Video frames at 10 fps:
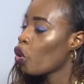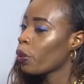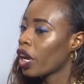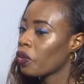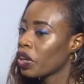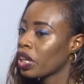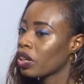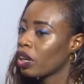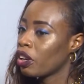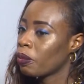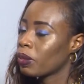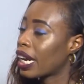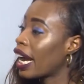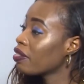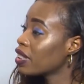wearing
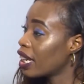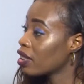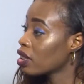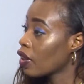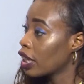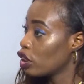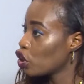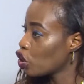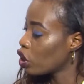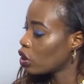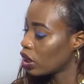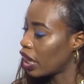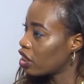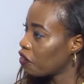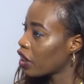kaftans, this short. So
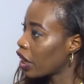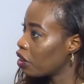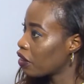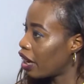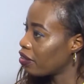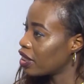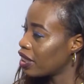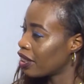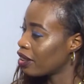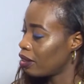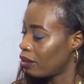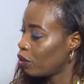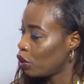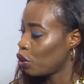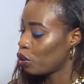there are different kind of kaftan.
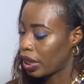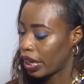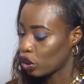Like